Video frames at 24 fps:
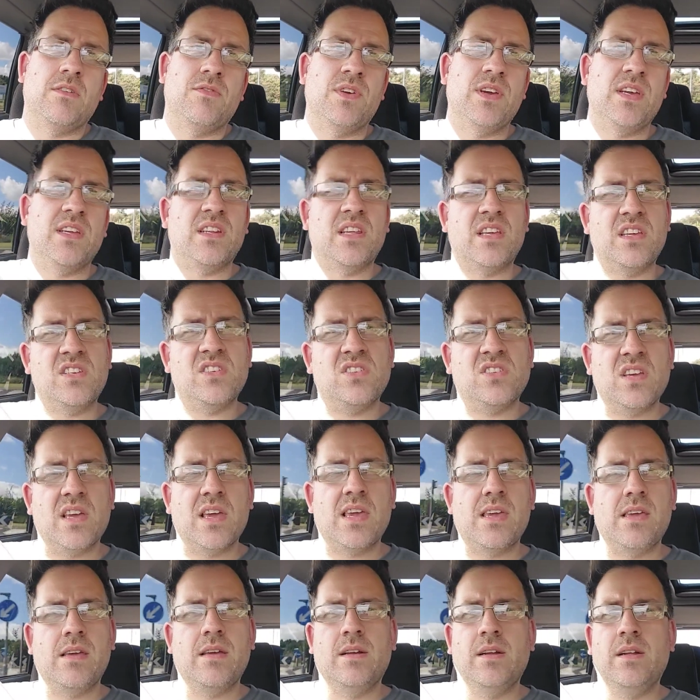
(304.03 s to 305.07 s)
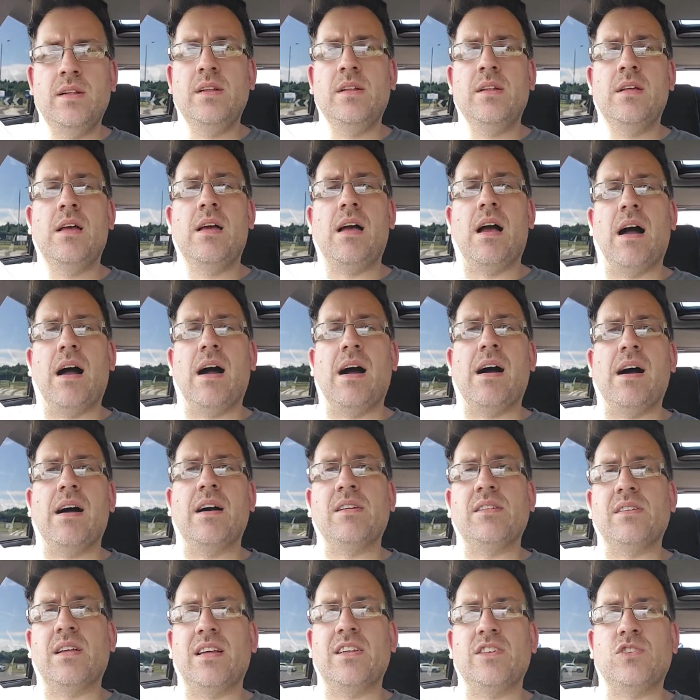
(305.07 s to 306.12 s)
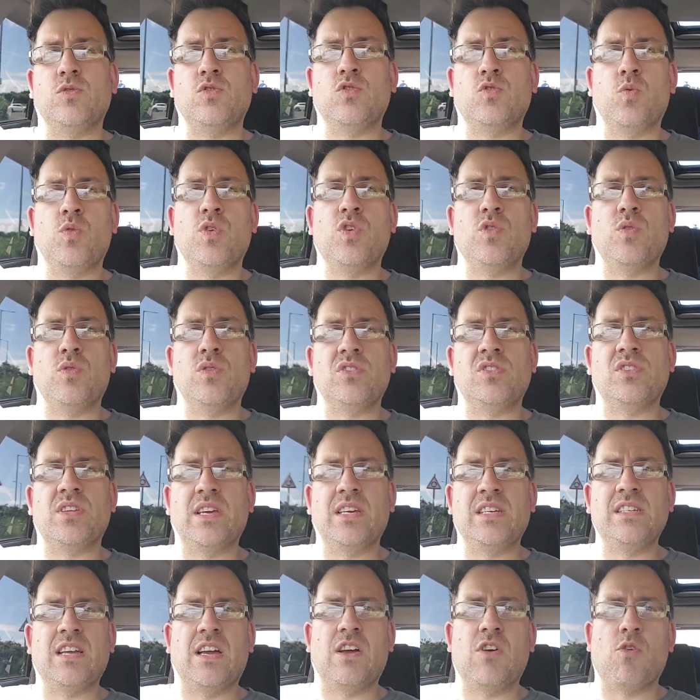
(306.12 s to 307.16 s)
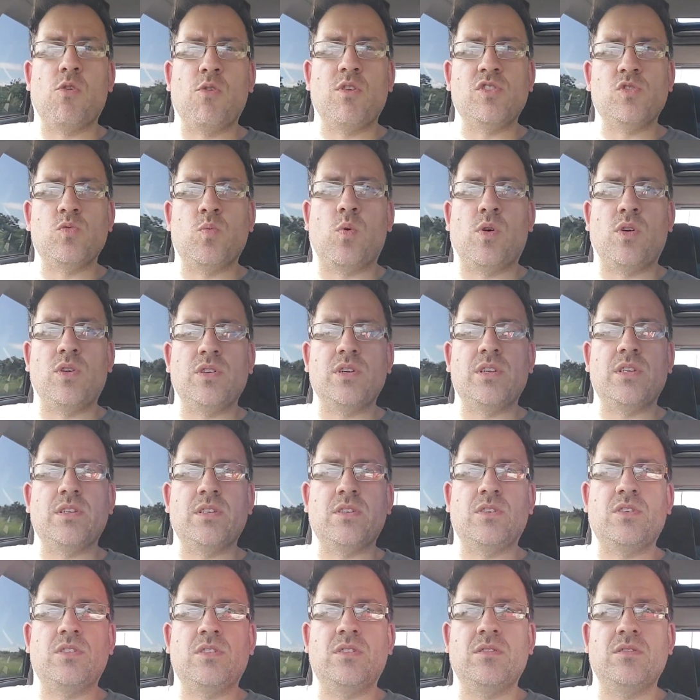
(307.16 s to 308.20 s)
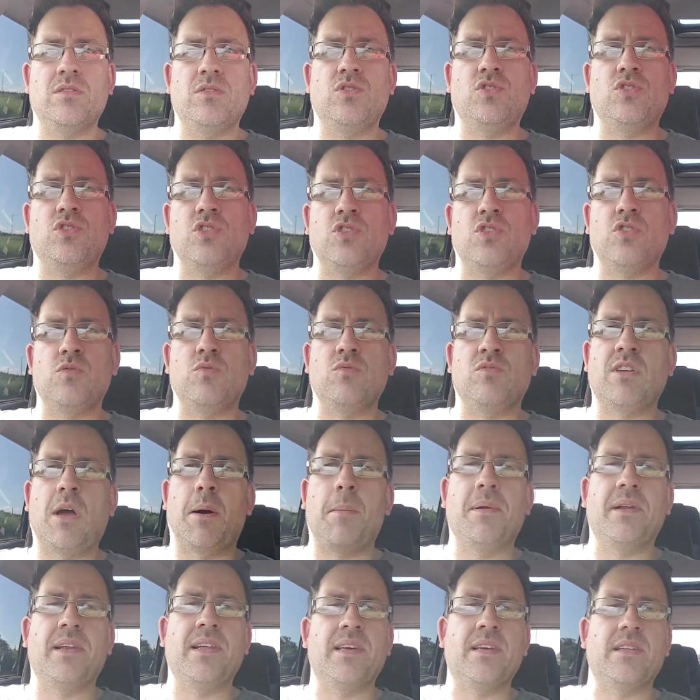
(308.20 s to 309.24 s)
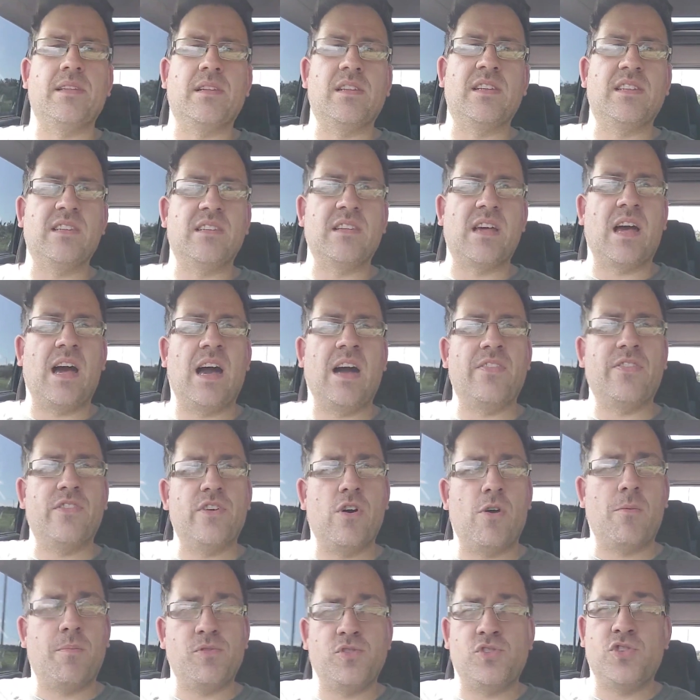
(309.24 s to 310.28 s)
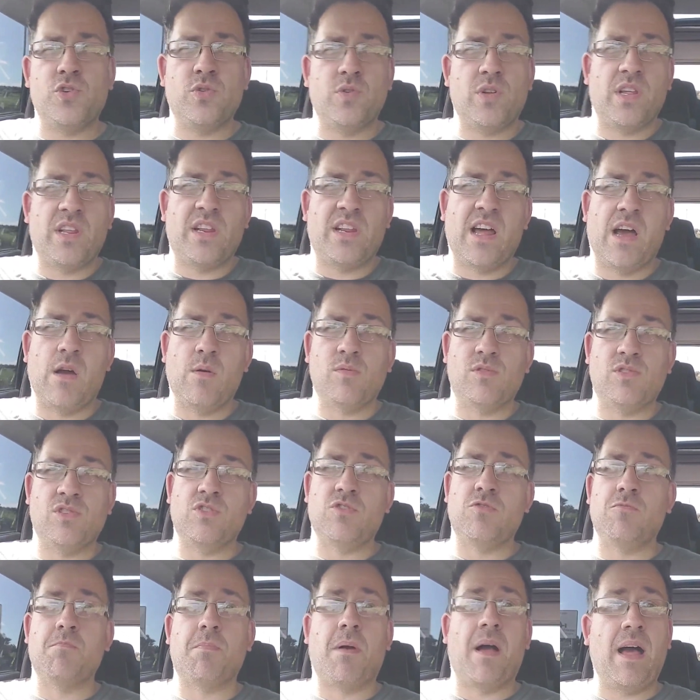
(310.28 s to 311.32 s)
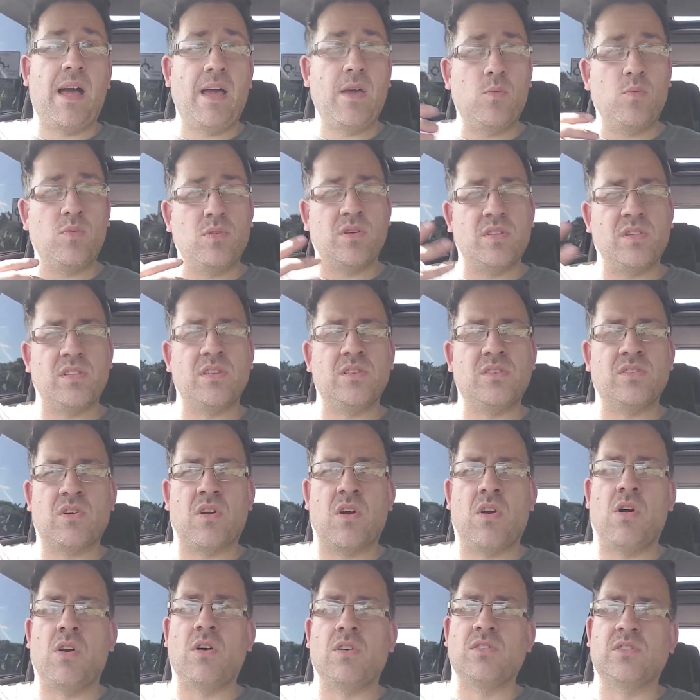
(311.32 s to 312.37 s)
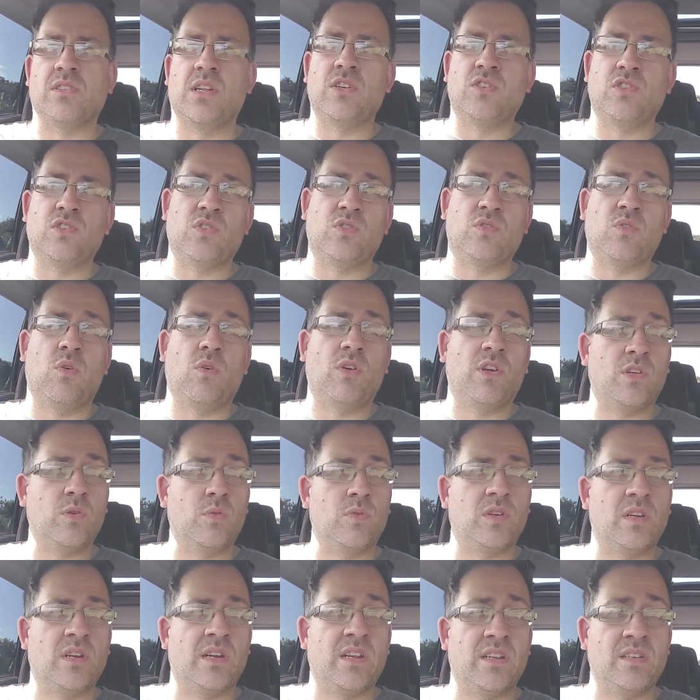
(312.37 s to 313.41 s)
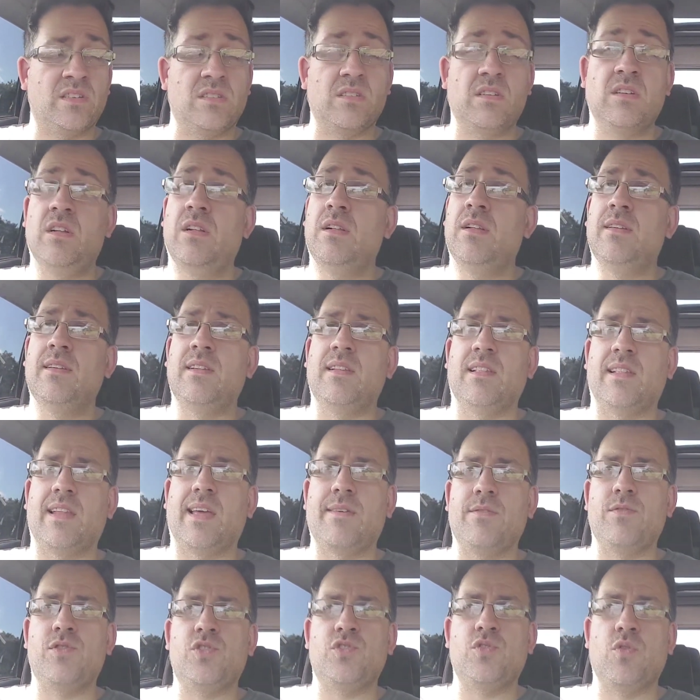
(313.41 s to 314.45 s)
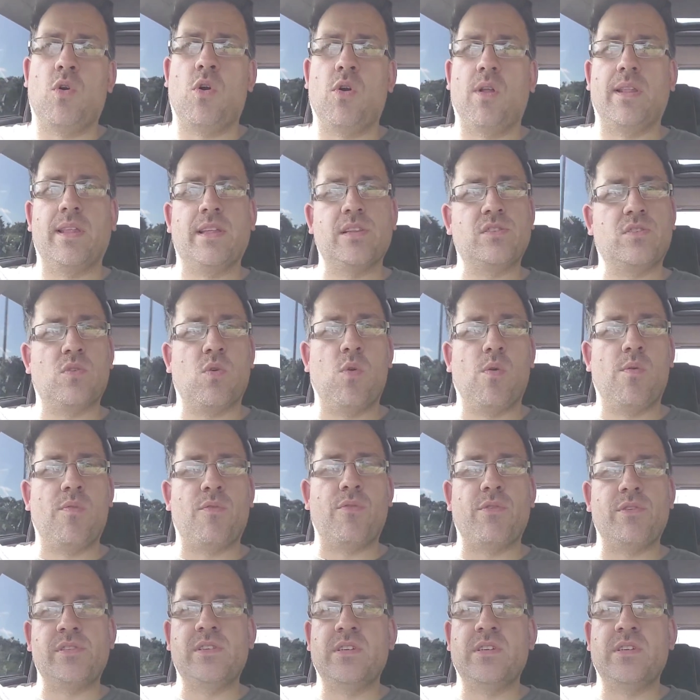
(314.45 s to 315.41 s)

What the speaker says: BDC, and it's just one of those things I always wanted to dabble in, and I had the opportunity now to buy one of these cars, and I just thought, you know what it is, life's short, let's go for it.